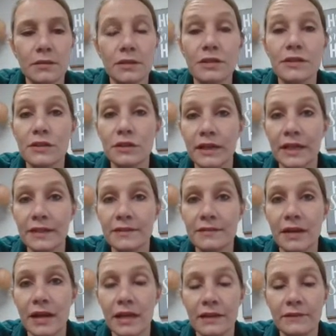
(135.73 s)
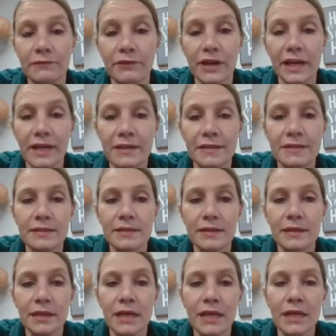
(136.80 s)
to Sir Lancelot in France.
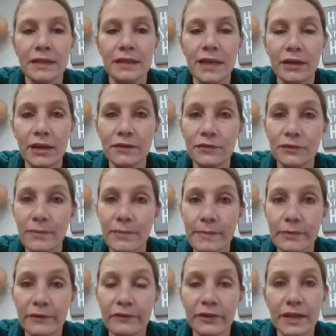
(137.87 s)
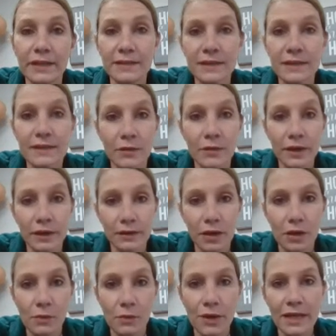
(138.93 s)
Now you have to remember France is quite a
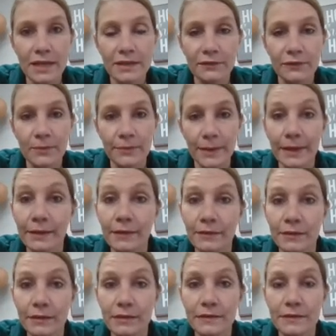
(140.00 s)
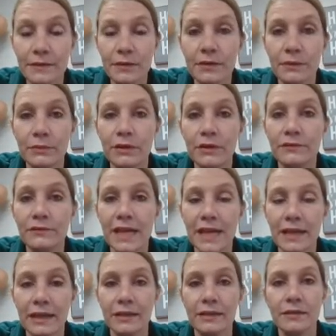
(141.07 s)
long ways from England, so it would have
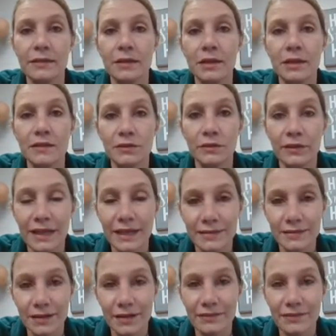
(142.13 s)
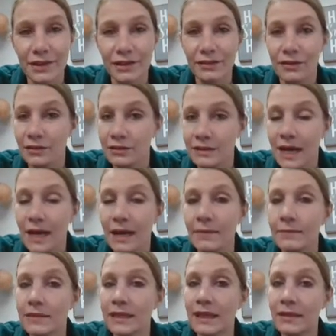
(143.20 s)
taken Sir Lancelot a very long
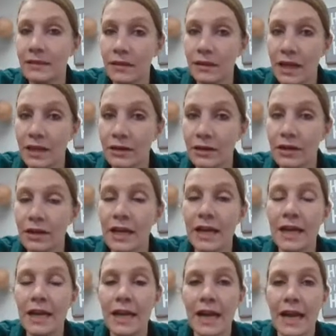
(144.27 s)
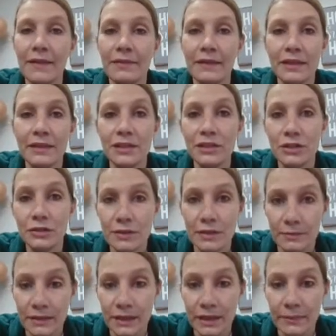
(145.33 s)
time to get the letter and then to do
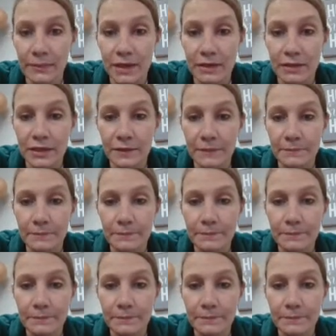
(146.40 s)
something about it.